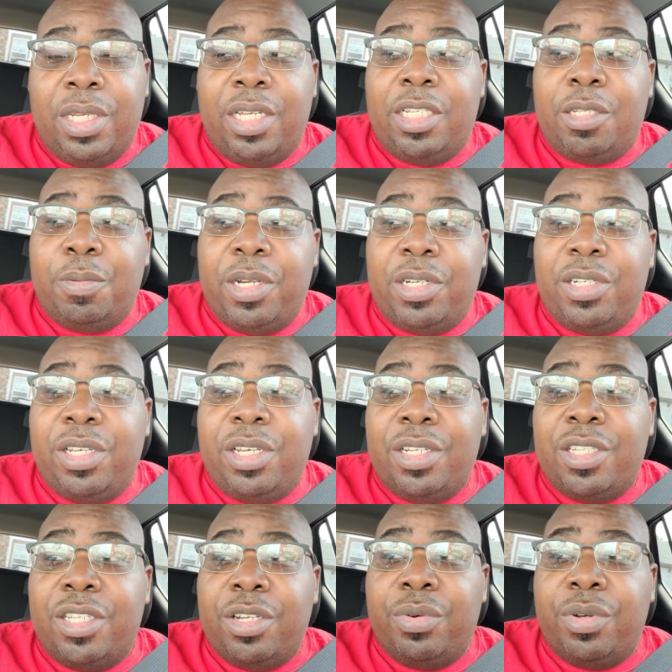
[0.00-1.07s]
Especially
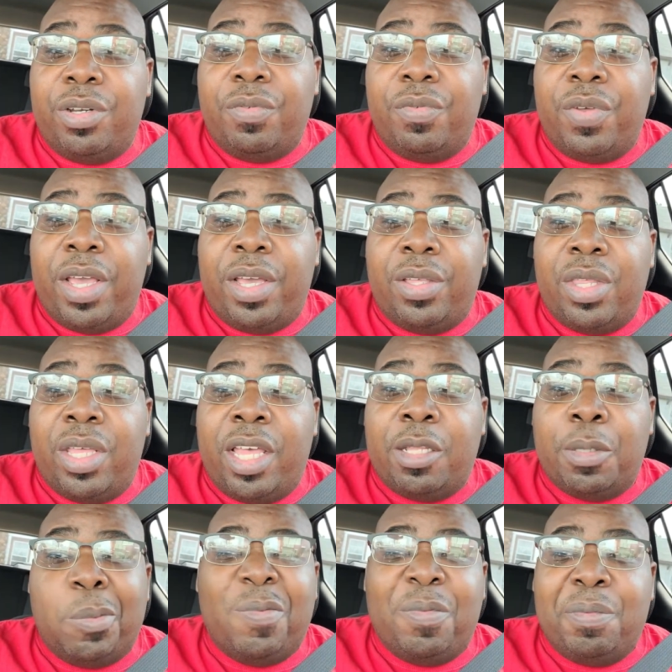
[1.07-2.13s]
considering the fact
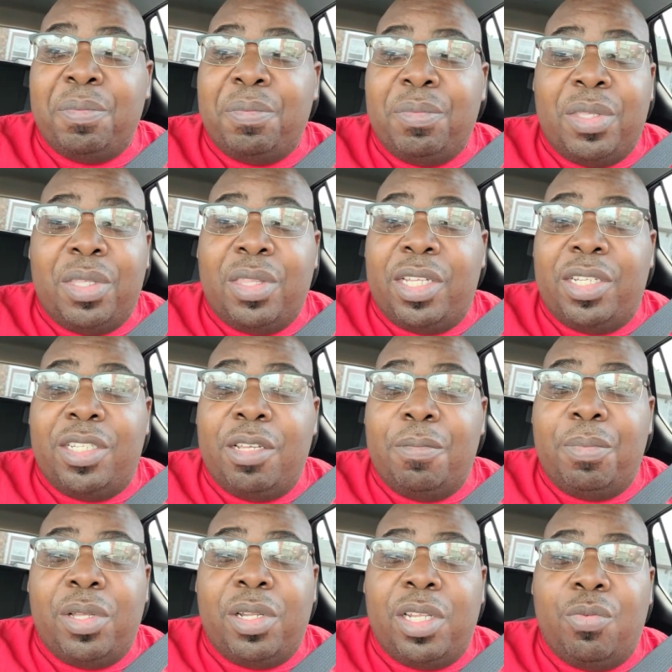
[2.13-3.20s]
that they
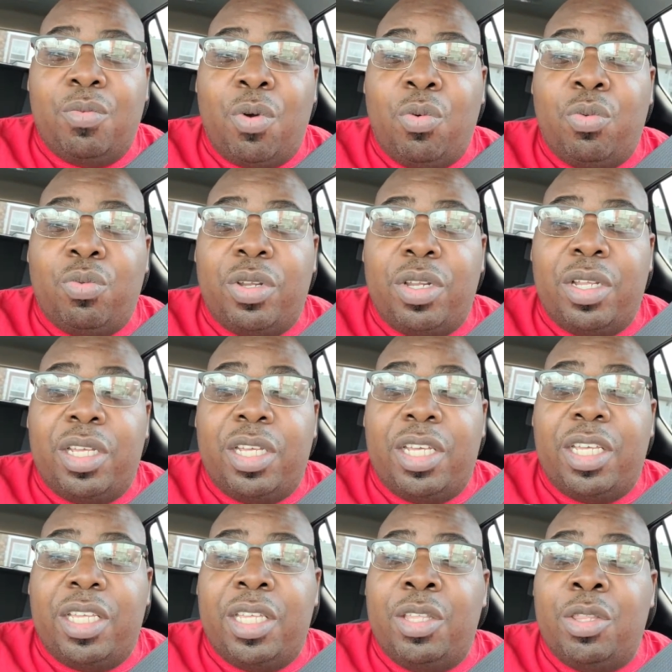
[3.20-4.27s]
typically won't
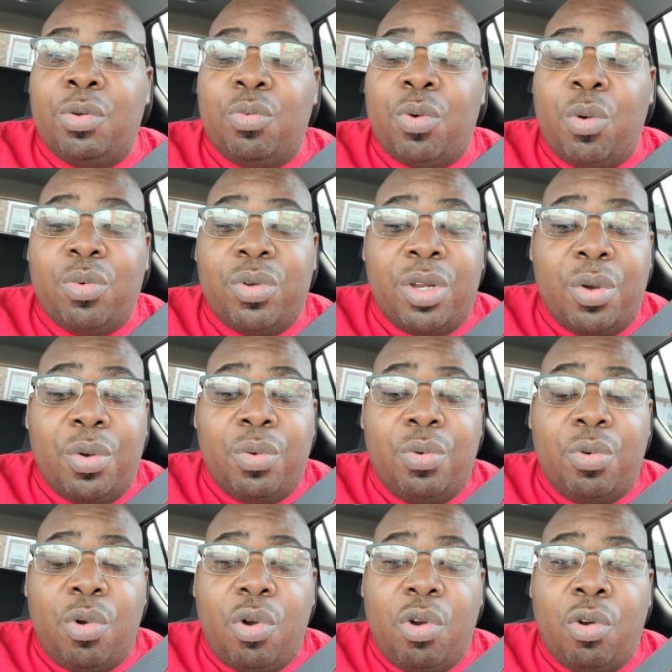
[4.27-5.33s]

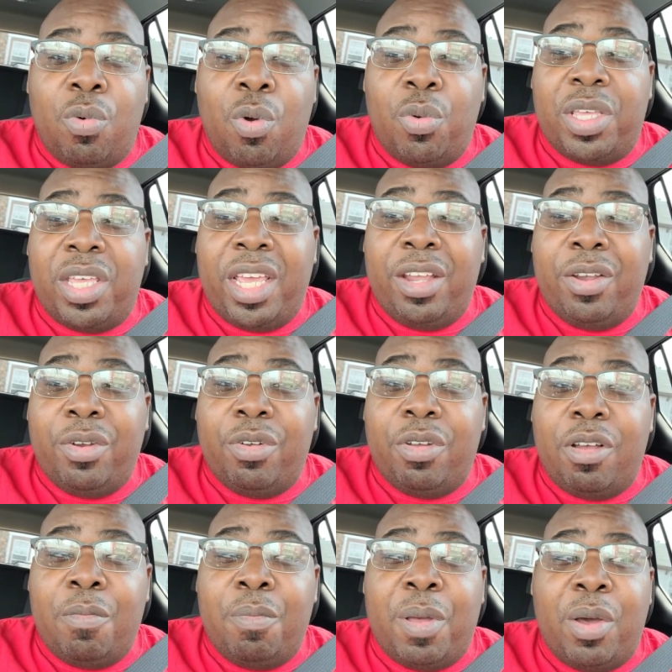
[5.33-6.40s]
know or won't care
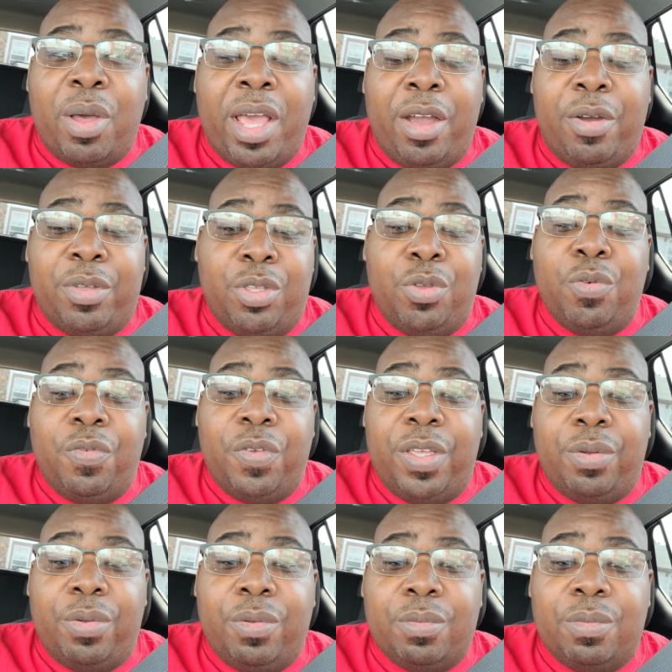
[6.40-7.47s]
about how you
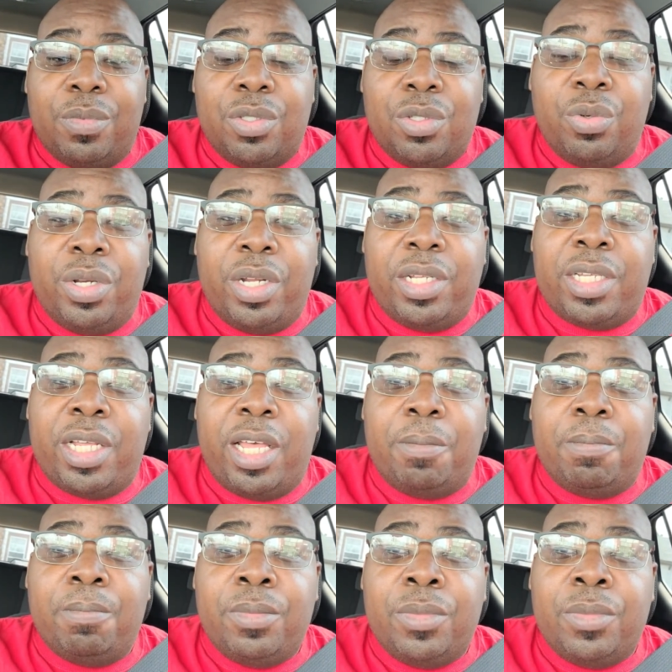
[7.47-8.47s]
feel during that time.